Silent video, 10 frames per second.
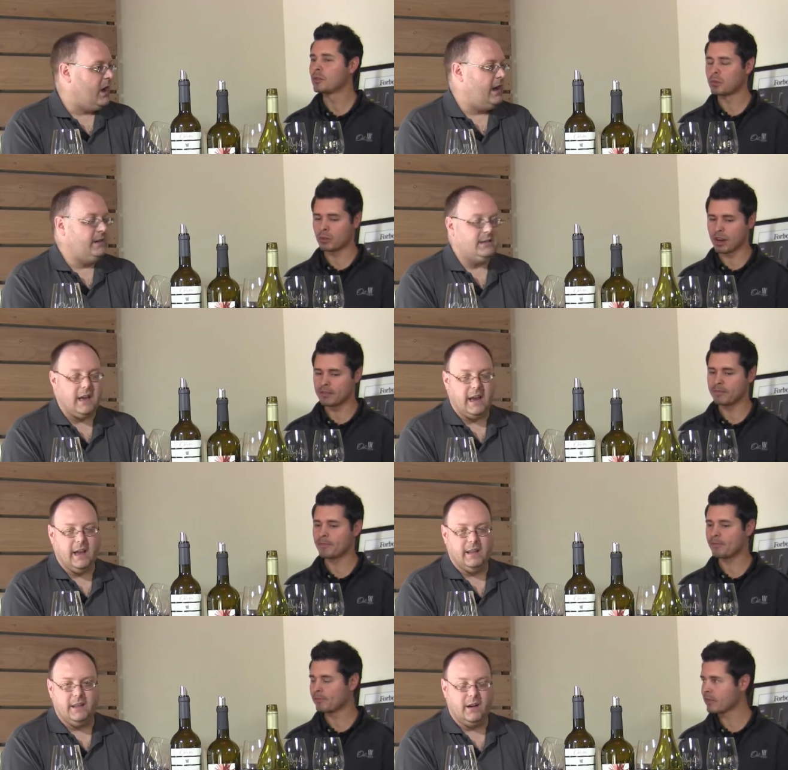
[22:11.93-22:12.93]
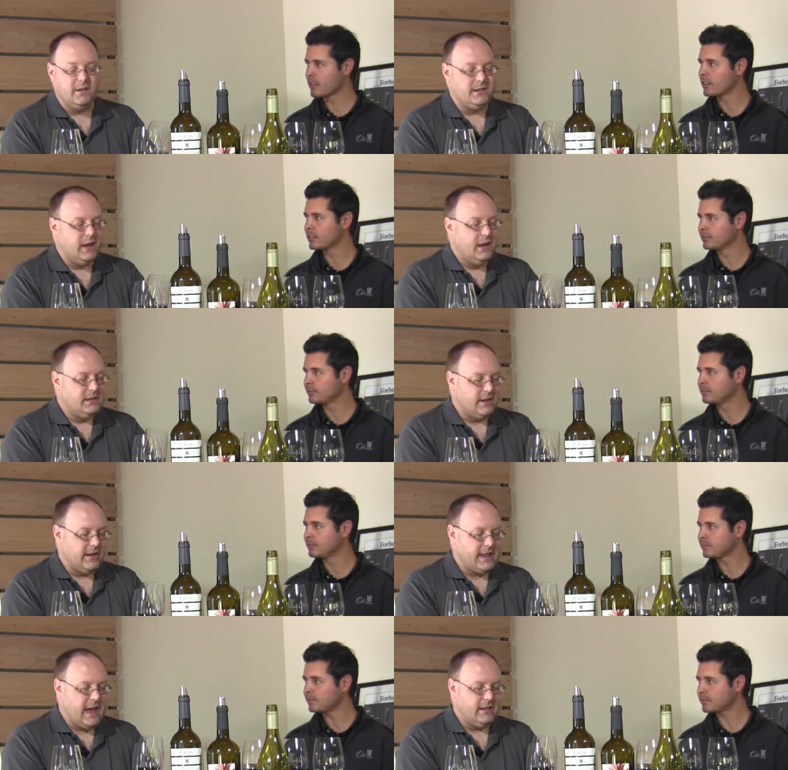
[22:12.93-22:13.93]
Speaker 1: wines, right. And there's stuff
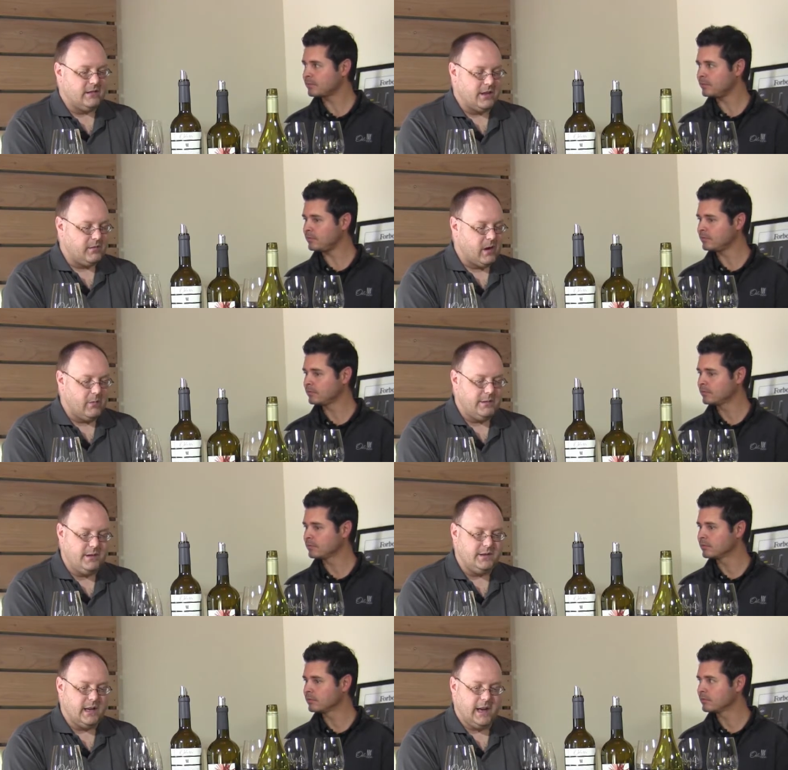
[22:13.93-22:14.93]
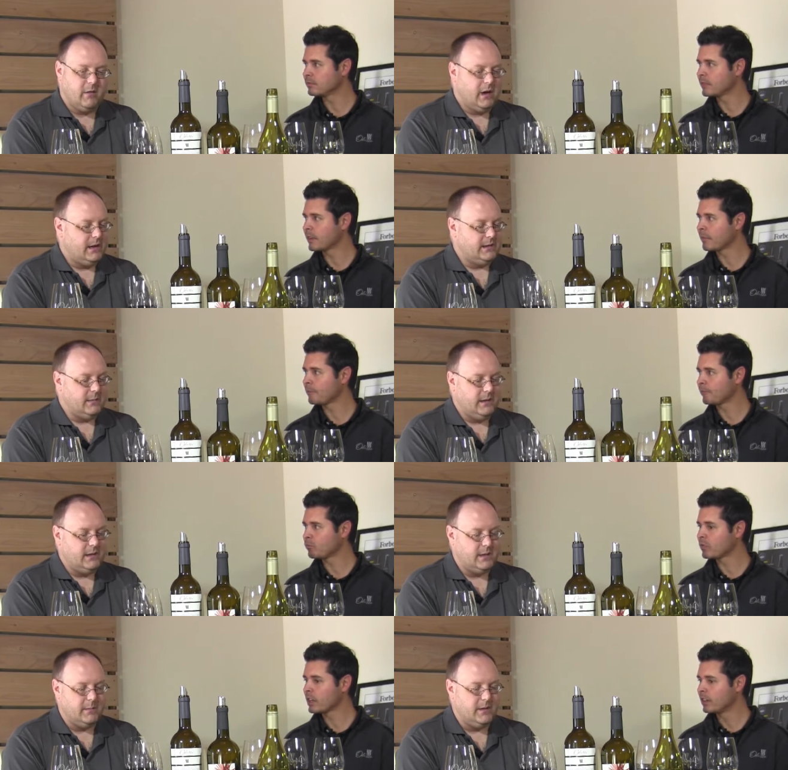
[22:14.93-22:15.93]
like that. And there's nothing wrong with Tuesday night wines. I
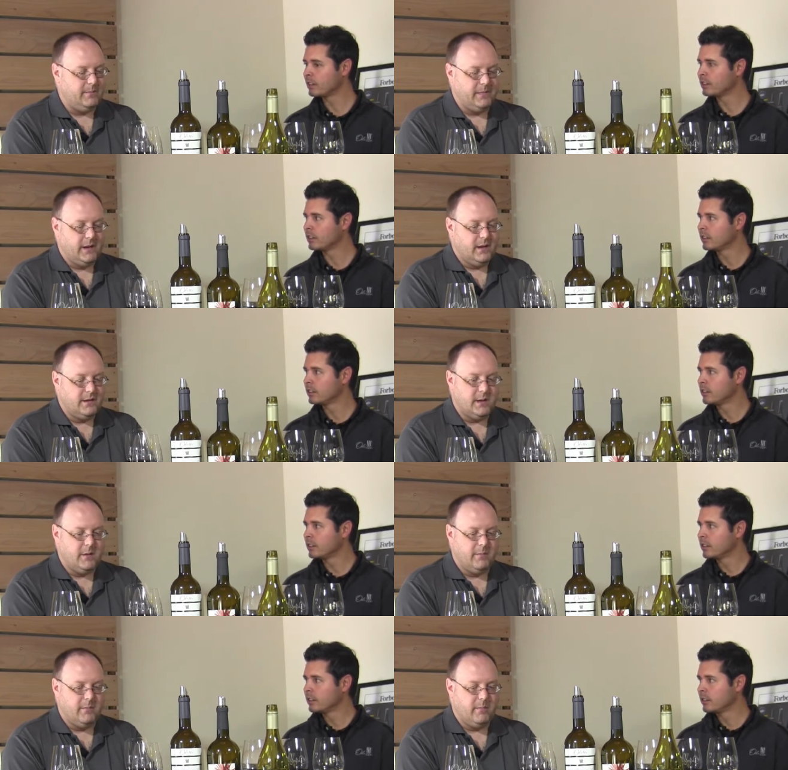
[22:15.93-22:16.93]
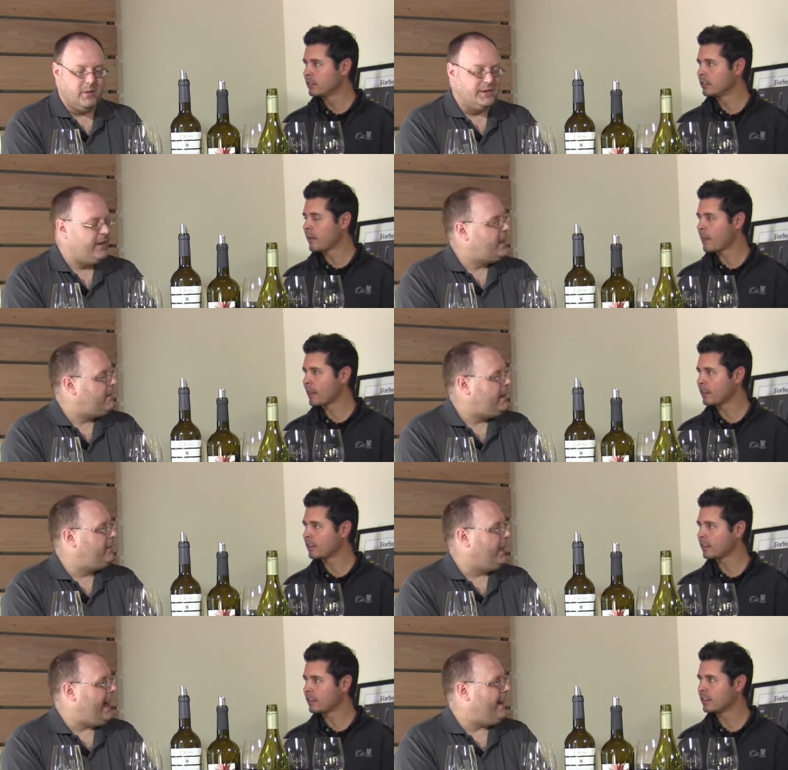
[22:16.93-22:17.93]
mean, some of the most fun that
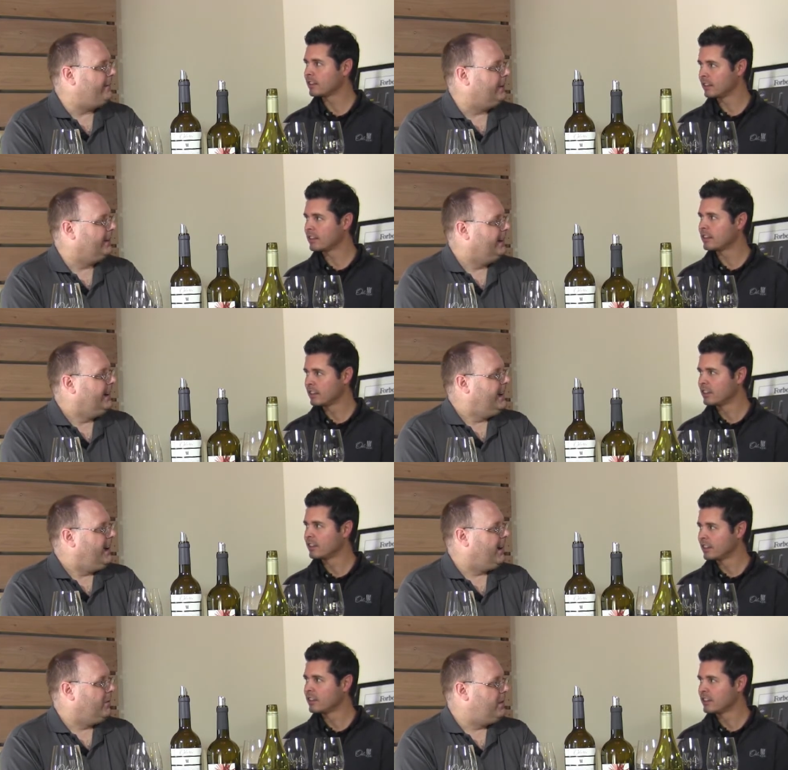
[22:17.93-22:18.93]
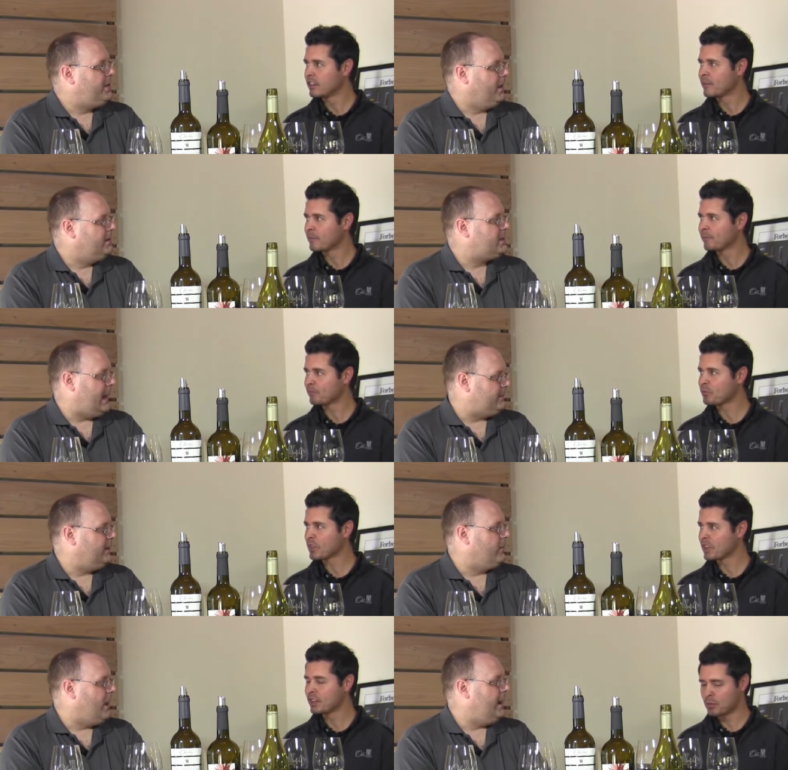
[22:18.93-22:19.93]
people have are with those types
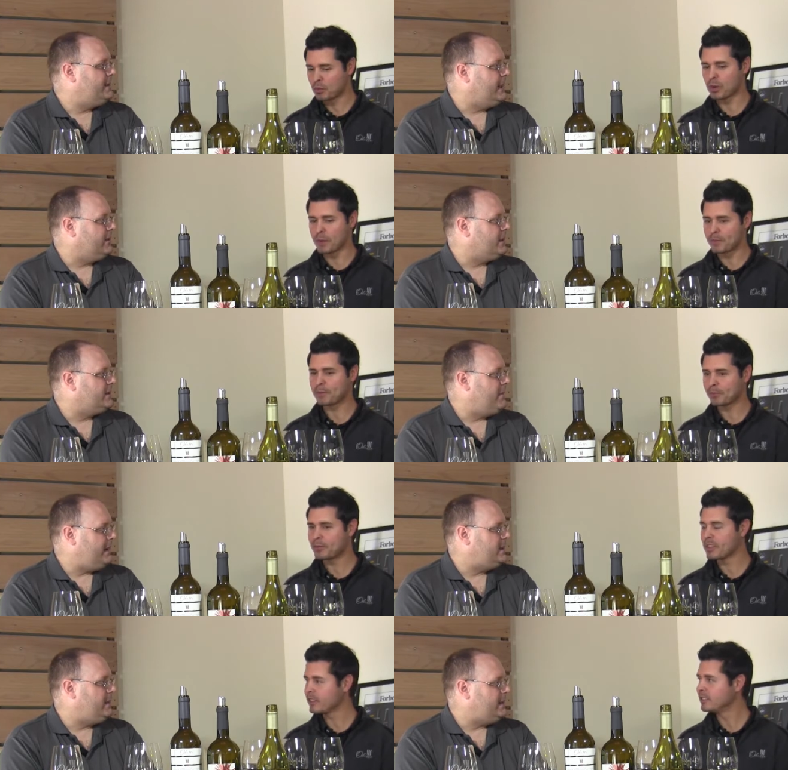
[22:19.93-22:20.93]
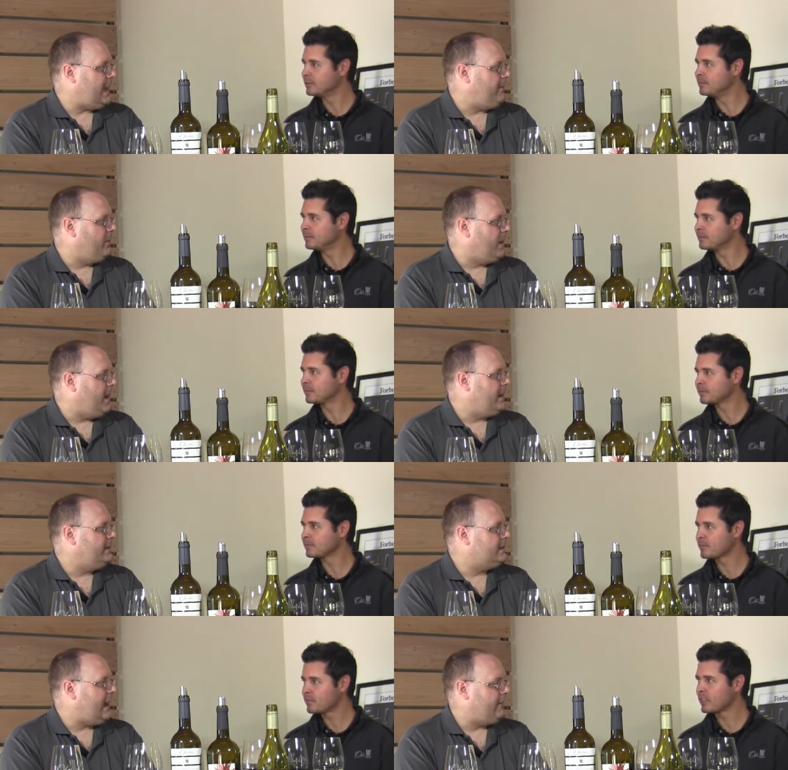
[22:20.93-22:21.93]
of wines that are just meant to be table
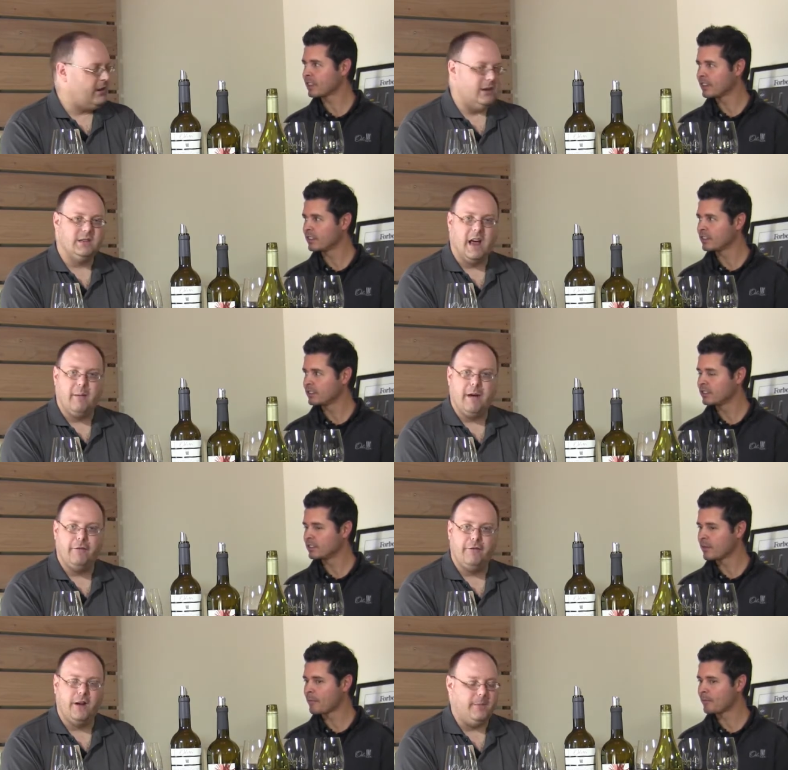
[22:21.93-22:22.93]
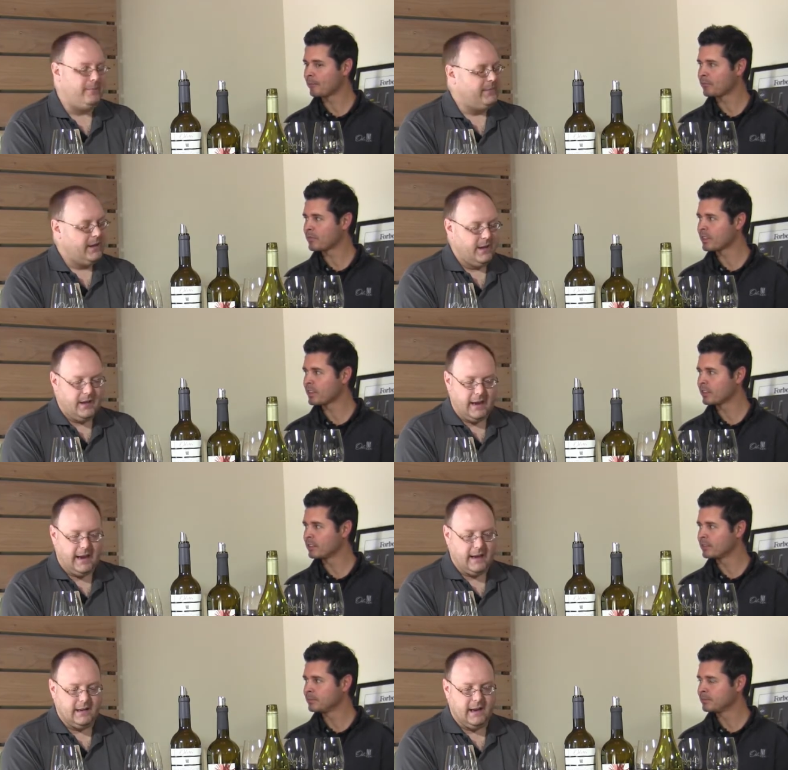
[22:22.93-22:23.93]
wines, have a good time, have fun,
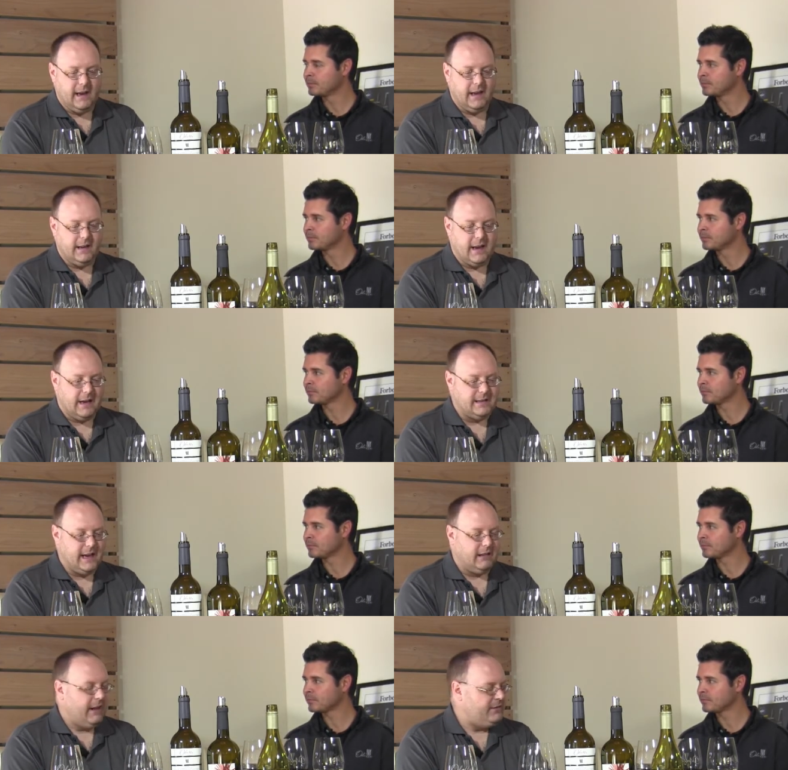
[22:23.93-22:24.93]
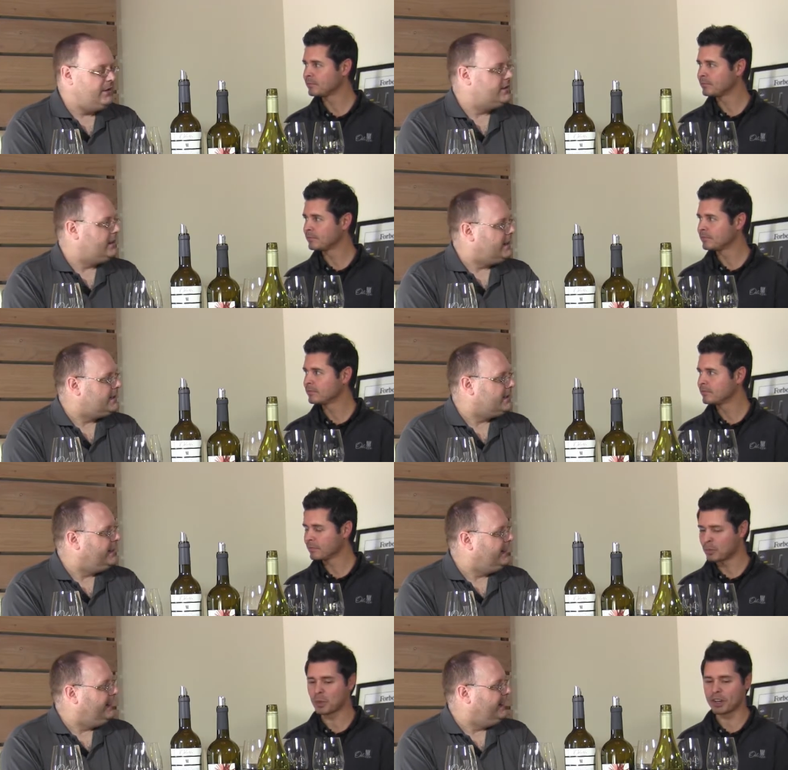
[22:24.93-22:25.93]
and not take life too
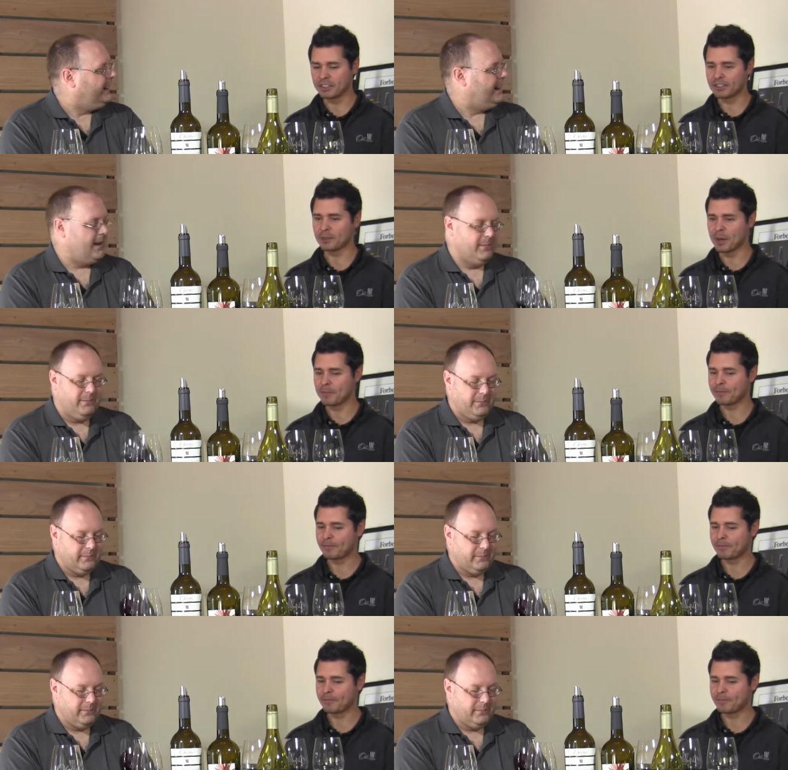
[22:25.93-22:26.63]
seriously. Right. You know.